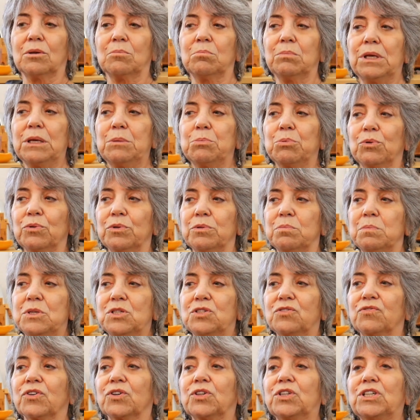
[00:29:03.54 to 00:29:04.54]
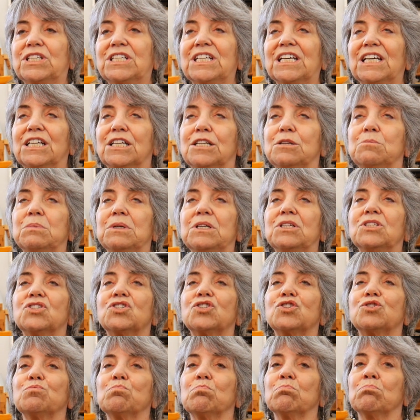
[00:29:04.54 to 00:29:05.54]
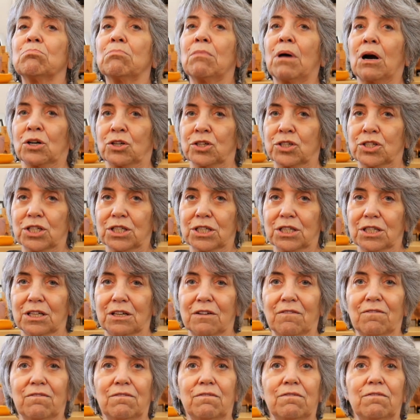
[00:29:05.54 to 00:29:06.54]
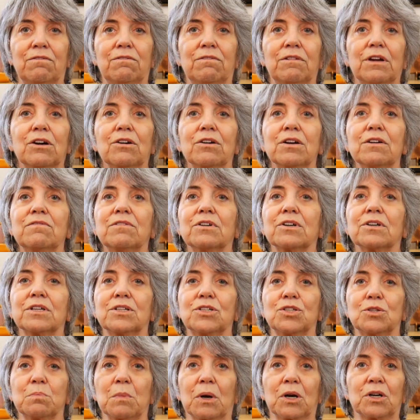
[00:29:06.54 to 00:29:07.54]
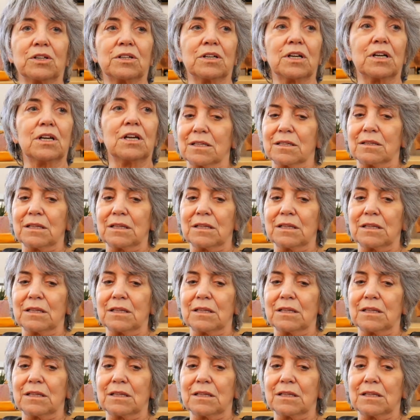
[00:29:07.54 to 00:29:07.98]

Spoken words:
People with misophonia tend to be smart, very, very smart.